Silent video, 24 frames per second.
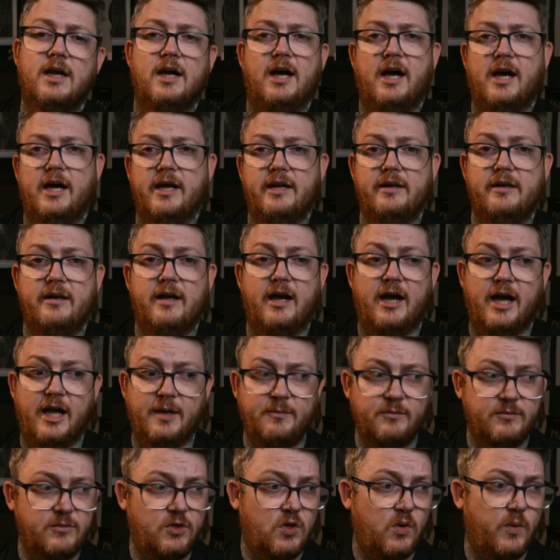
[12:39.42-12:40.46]
And
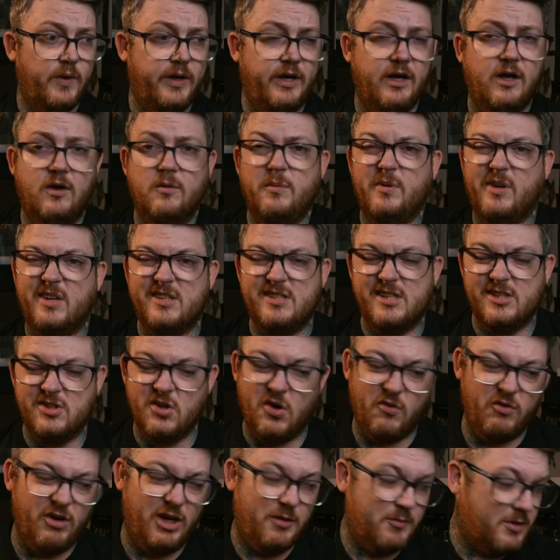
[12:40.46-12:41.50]
I'm going now, because there's
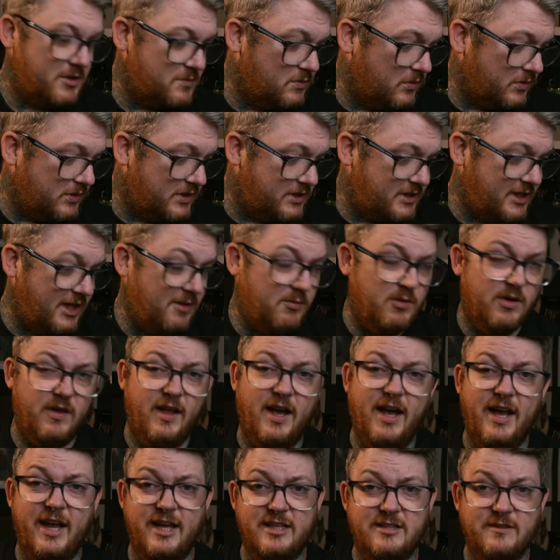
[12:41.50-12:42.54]
not really much more to say about
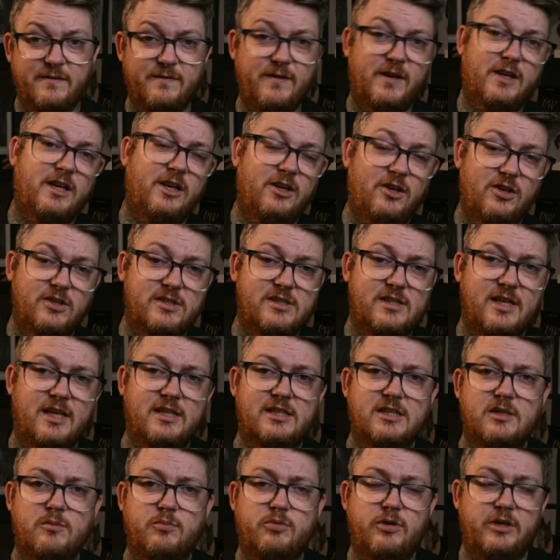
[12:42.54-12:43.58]
that. It's a fucking good
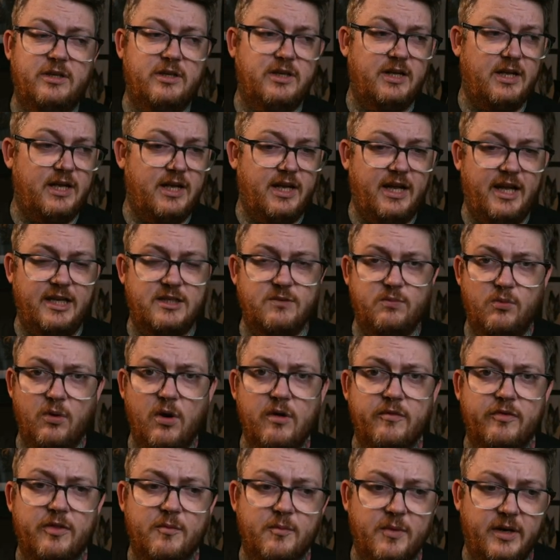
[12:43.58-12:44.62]
stencil printer. It's
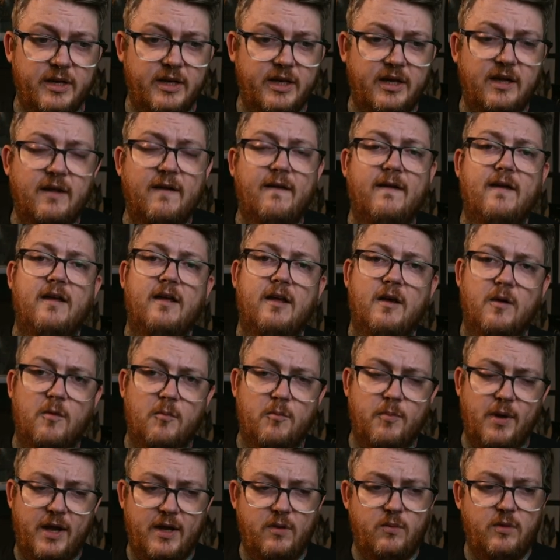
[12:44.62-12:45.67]
worth the money.
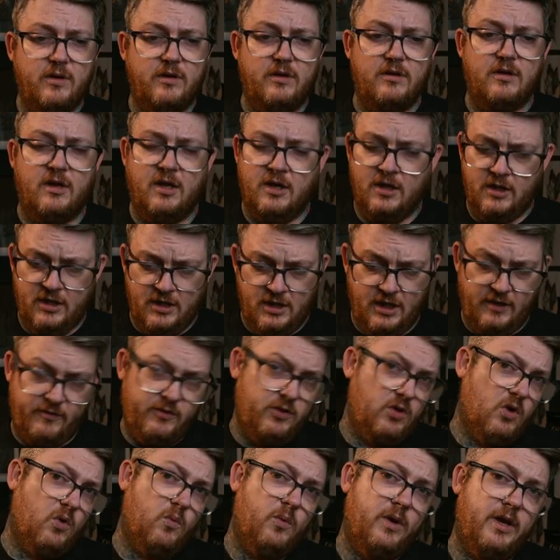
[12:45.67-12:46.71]
Buy one if you
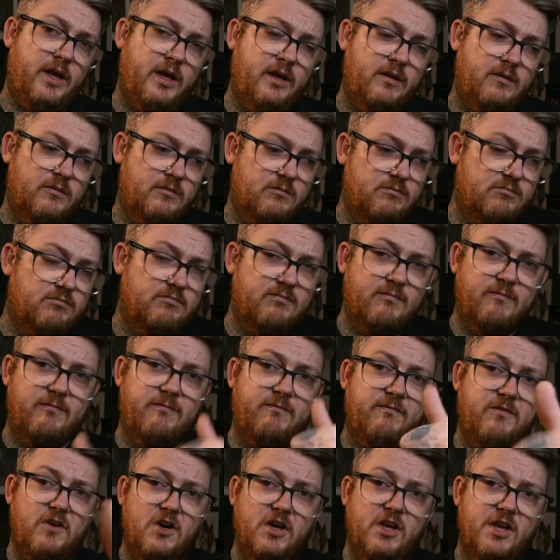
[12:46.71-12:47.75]
don't win it.
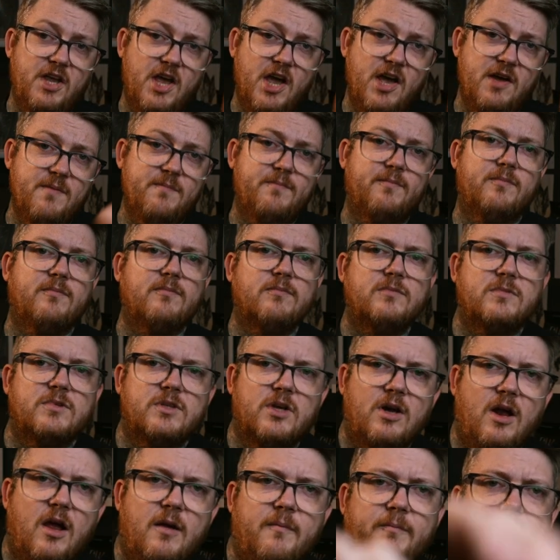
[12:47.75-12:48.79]
Fuck yeah.
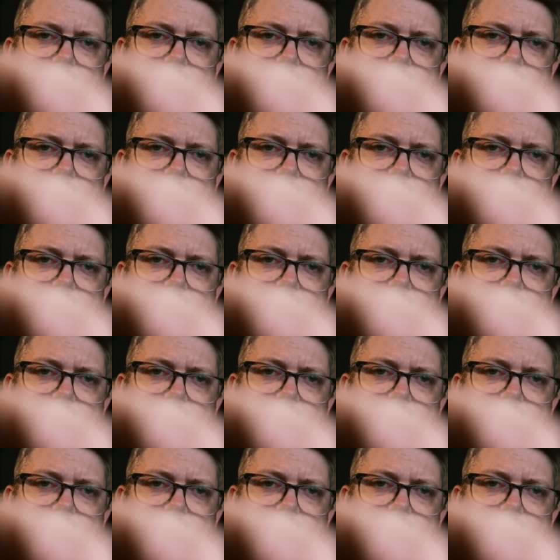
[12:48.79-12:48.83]
Ta-da.